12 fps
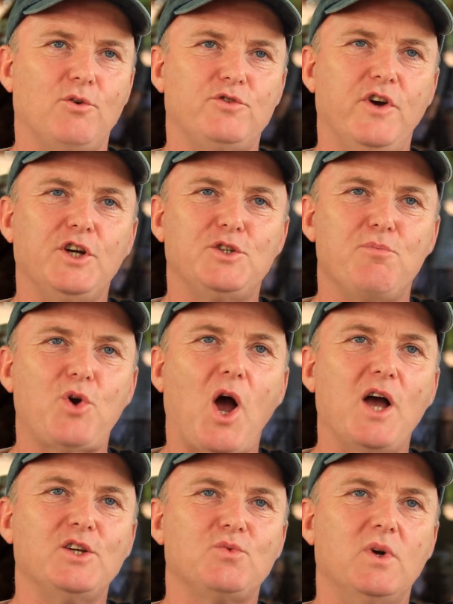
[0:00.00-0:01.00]
was very
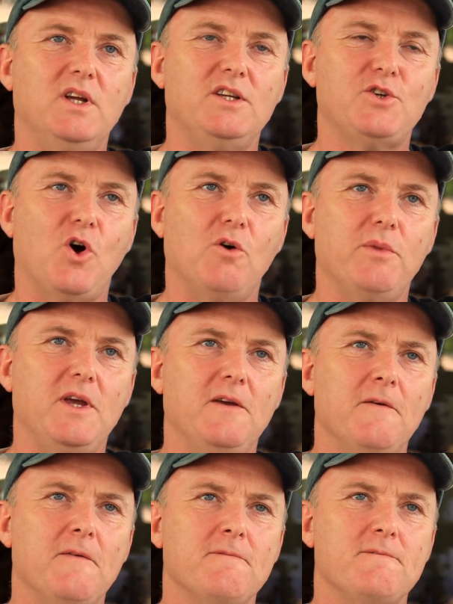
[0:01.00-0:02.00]
surprised when he told me
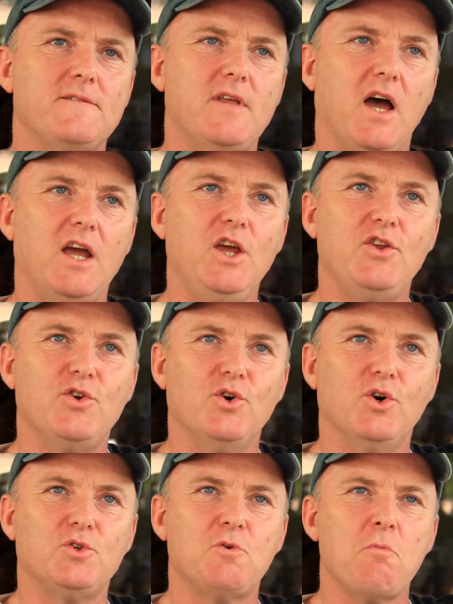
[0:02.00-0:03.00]
that he
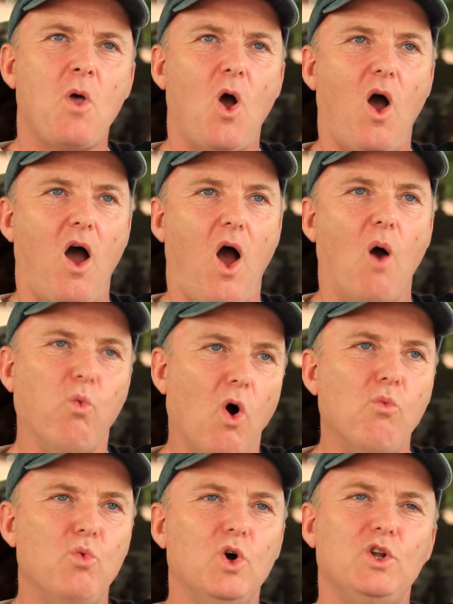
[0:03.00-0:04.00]
thought a
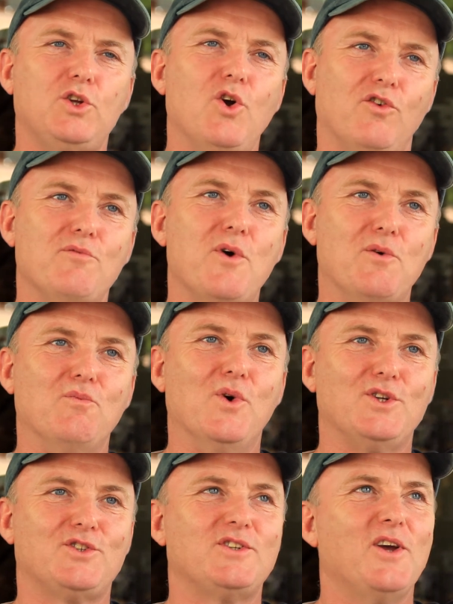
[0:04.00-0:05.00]
one world government
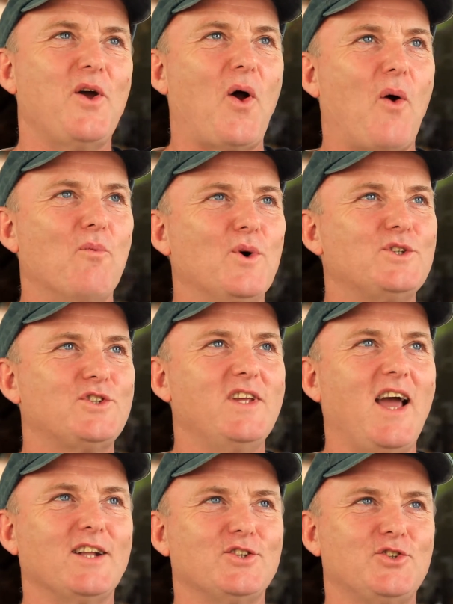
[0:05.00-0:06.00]
was
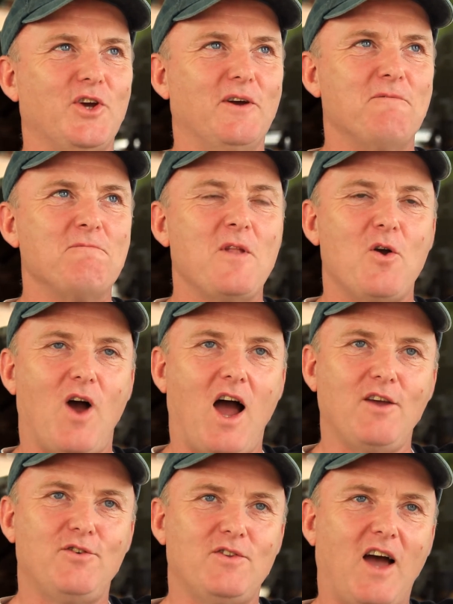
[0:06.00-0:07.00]
the answer.
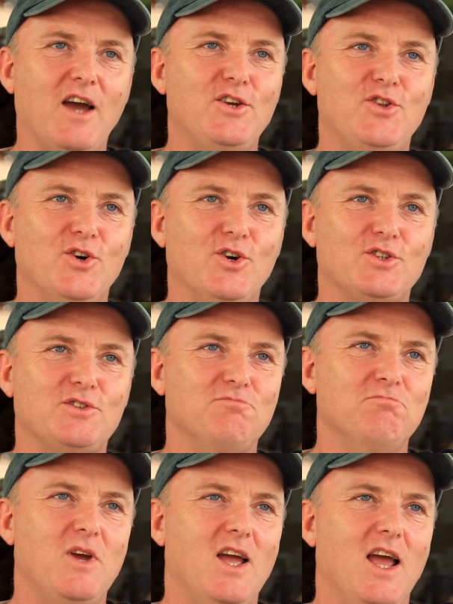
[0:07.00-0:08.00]
I thought,
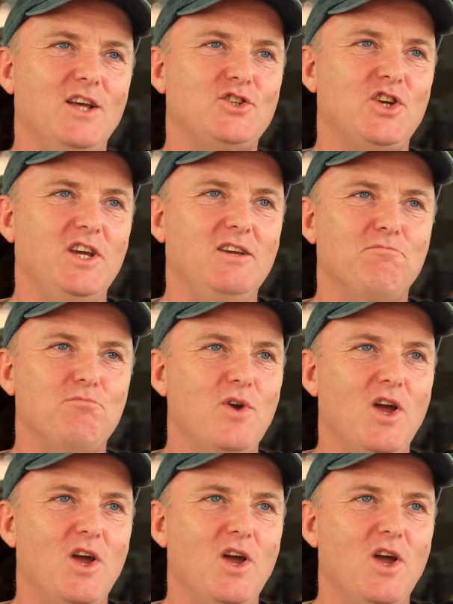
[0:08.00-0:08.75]
is he